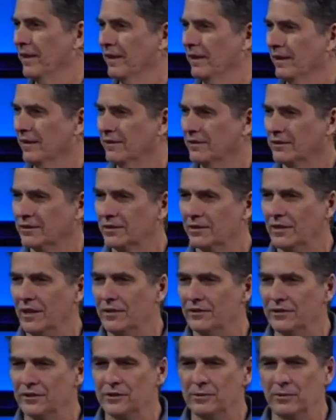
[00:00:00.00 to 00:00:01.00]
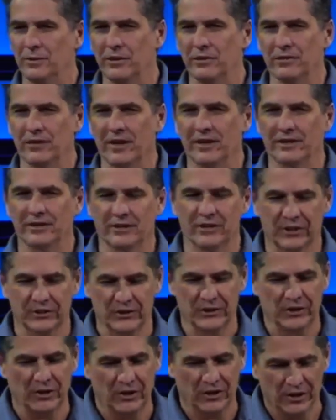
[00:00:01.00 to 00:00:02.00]
and just allow the Spirit of God to touch
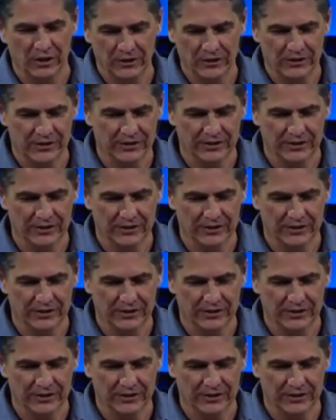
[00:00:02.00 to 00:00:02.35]
our hearts.